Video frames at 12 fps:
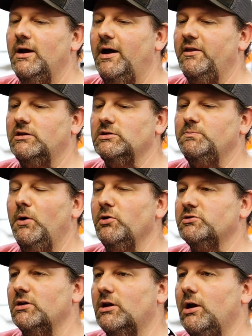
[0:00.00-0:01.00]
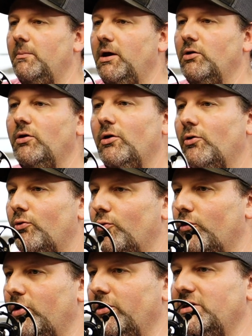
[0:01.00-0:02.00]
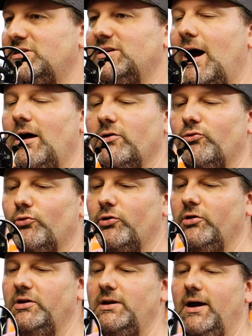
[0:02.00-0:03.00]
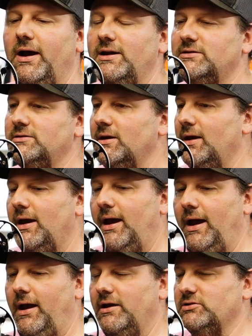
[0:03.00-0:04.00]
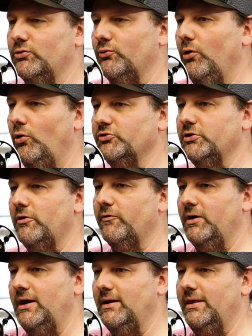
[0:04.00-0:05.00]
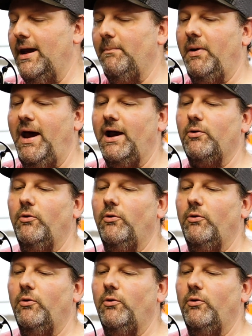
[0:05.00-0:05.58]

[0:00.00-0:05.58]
I think this bow is going to come in really solid, really nice as it rolls over into that back